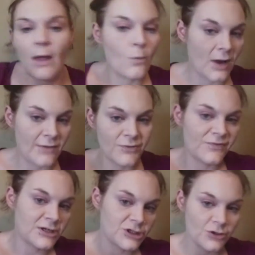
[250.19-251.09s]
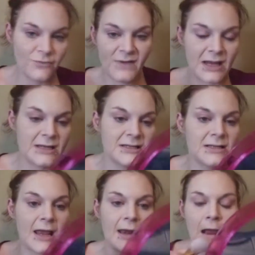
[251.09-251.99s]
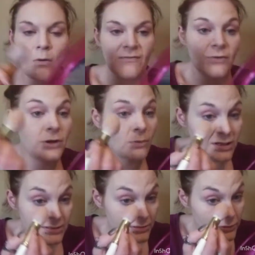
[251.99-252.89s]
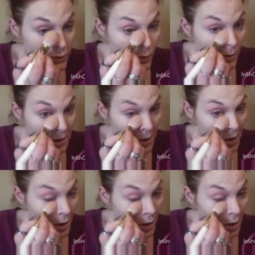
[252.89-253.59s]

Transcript: whatever fits your face and however you want to do your